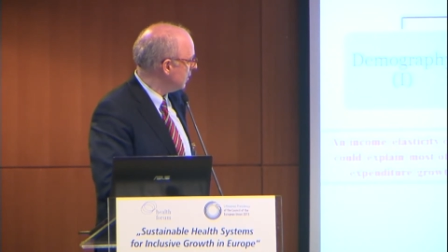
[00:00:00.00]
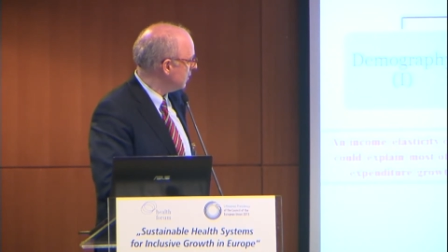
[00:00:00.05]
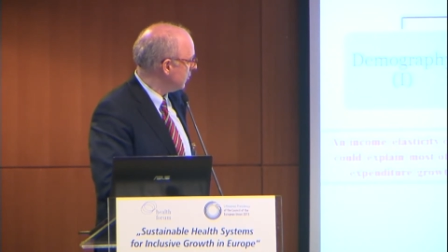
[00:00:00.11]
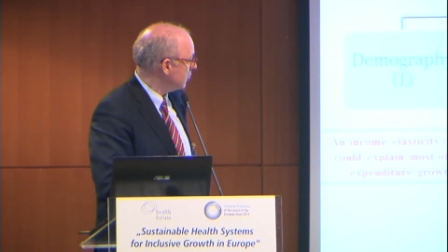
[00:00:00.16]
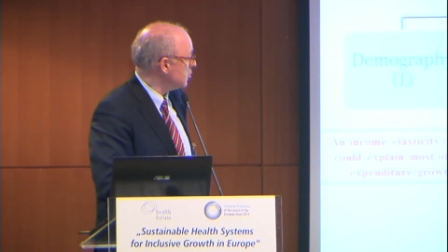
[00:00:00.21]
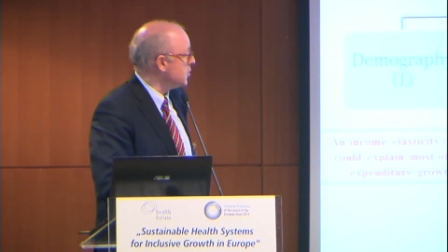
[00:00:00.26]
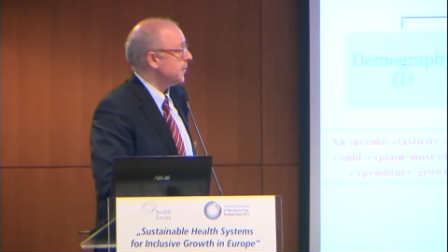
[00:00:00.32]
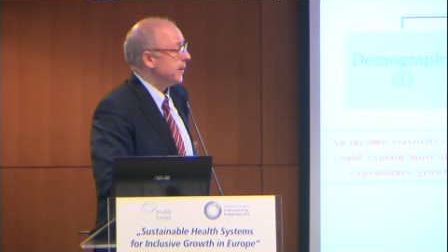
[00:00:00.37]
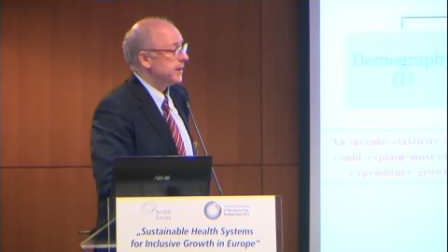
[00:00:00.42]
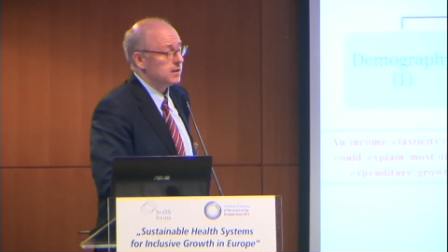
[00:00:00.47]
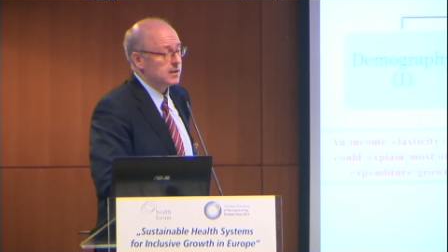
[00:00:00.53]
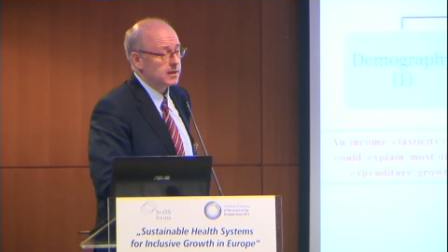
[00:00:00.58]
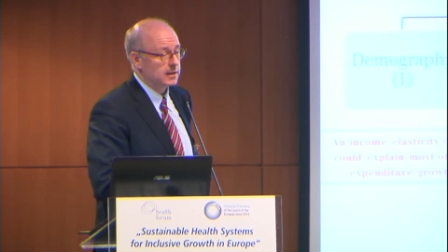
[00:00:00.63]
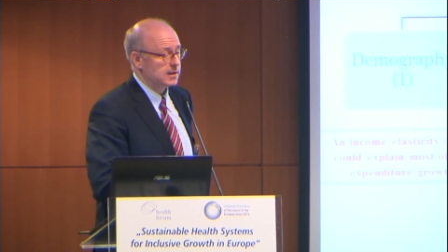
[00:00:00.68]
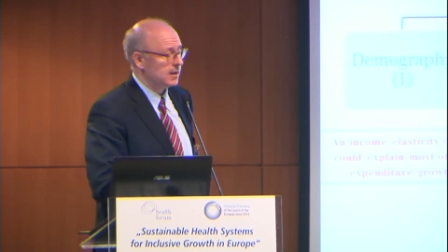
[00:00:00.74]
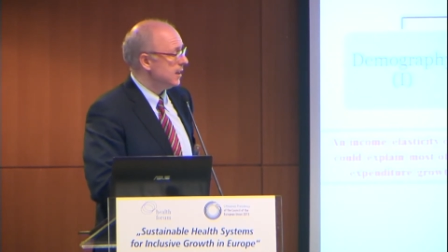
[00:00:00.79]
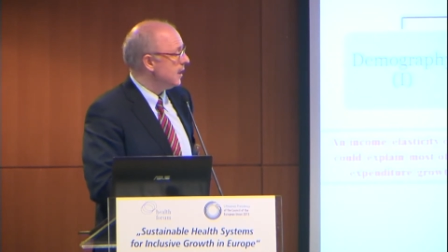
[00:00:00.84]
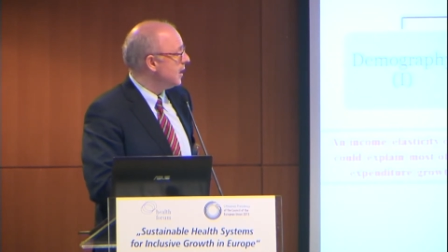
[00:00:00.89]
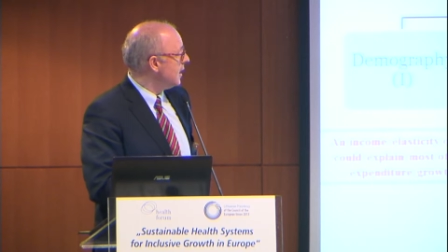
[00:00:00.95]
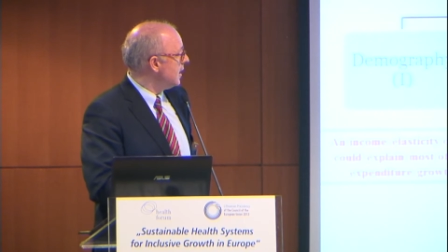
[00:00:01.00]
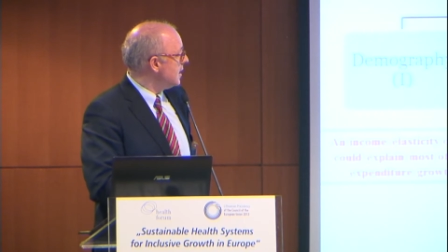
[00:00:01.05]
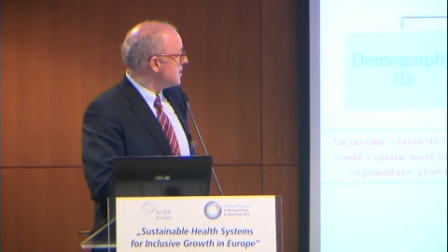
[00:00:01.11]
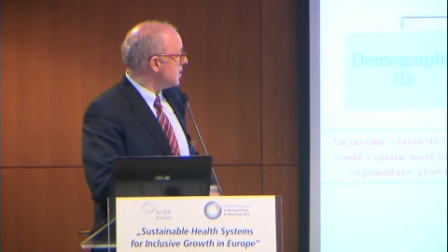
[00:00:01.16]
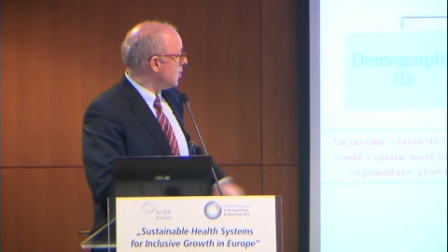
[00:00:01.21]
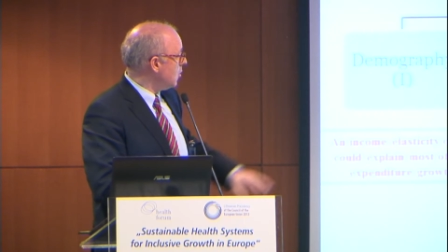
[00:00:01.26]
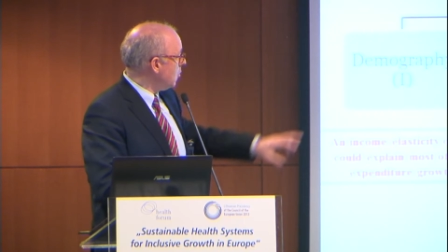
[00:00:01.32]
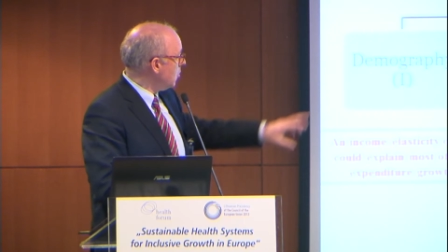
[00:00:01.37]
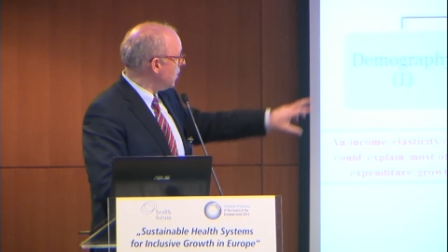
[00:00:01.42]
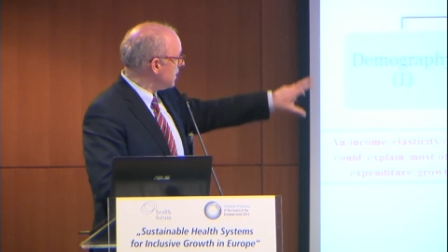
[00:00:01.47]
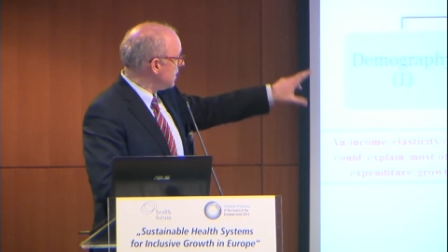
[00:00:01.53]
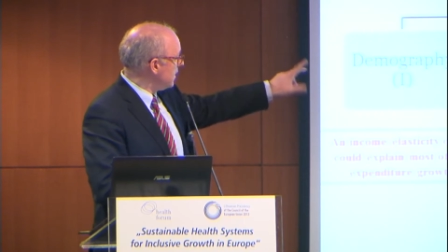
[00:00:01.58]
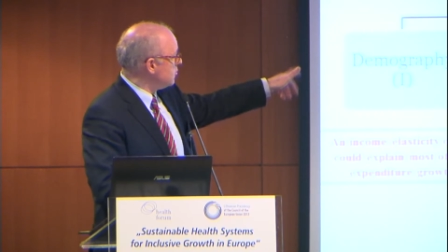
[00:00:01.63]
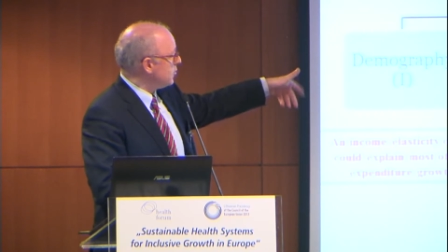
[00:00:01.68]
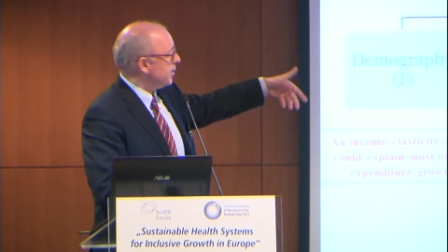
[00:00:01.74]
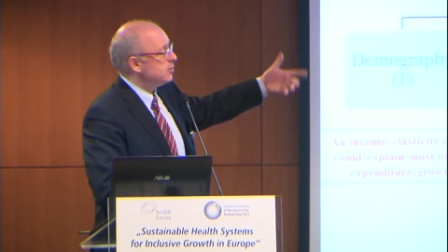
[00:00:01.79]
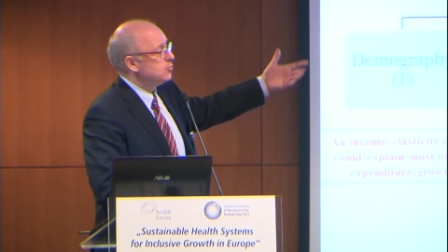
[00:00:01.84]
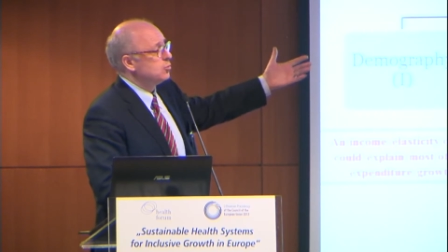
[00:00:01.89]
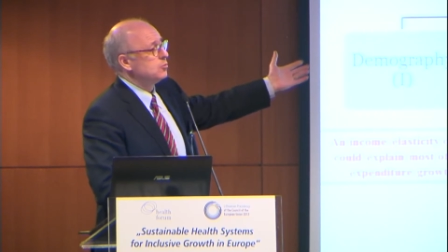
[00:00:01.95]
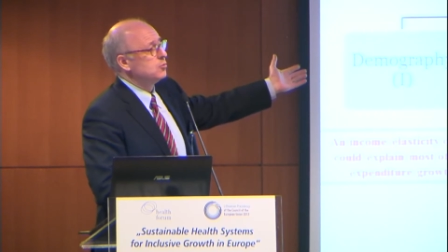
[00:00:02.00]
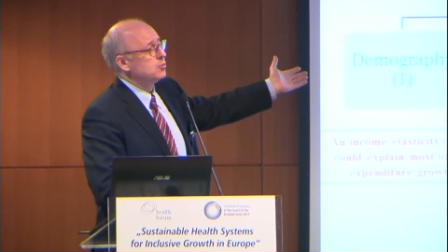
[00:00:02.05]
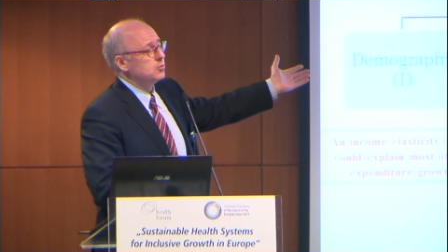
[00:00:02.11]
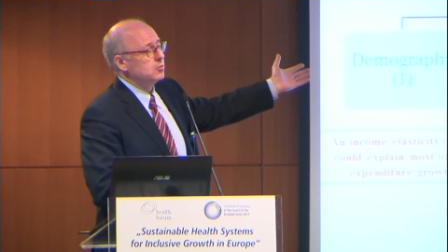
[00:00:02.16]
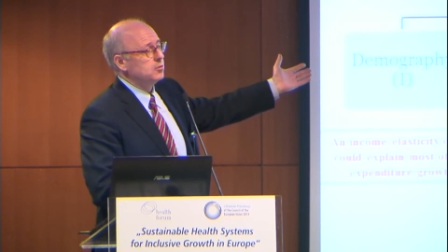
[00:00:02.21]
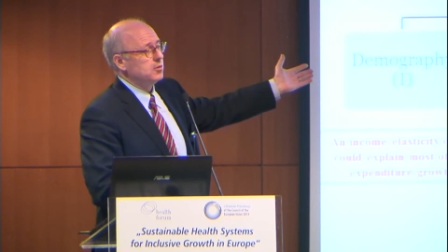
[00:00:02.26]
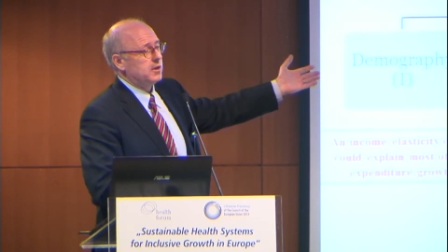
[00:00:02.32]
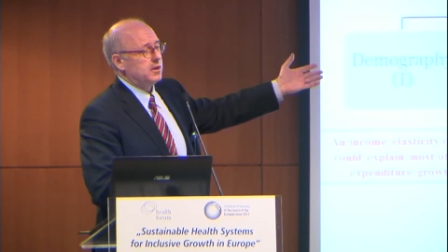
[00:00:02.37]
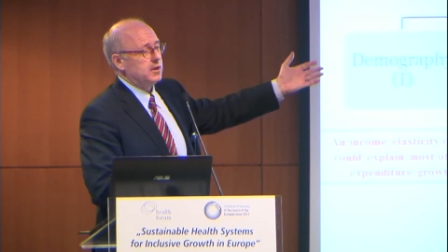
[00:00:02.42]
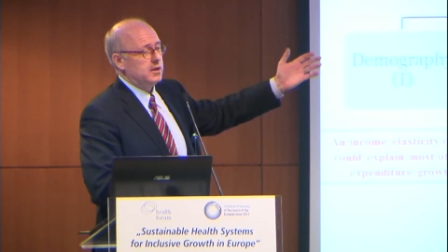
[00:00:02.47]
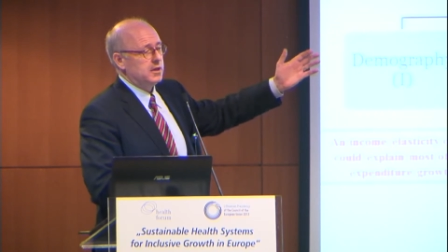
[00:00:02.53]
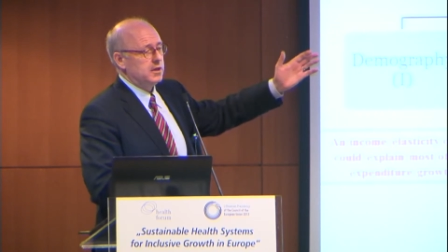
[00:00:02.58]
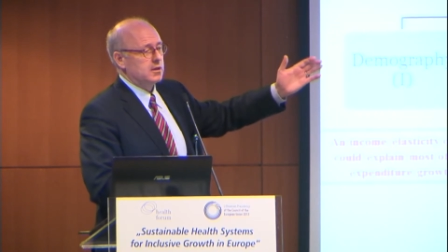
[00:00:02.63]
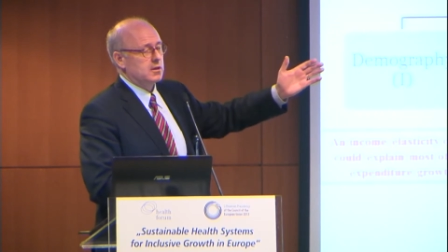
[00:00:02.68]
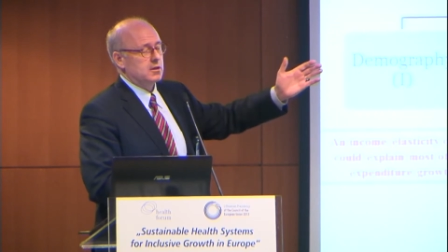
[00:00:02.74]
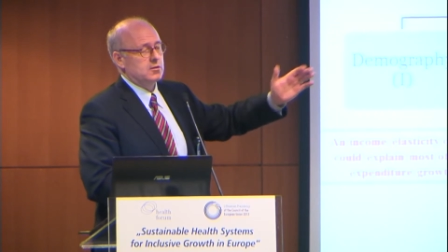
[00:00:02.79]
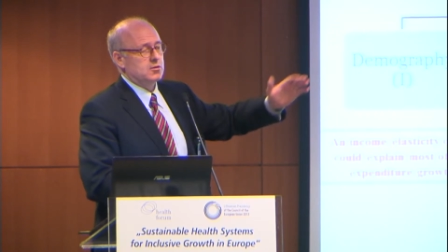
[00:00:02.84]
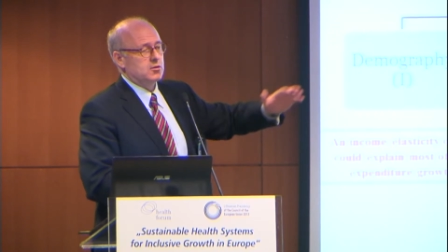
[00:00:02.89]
spending. So what I tried to do here,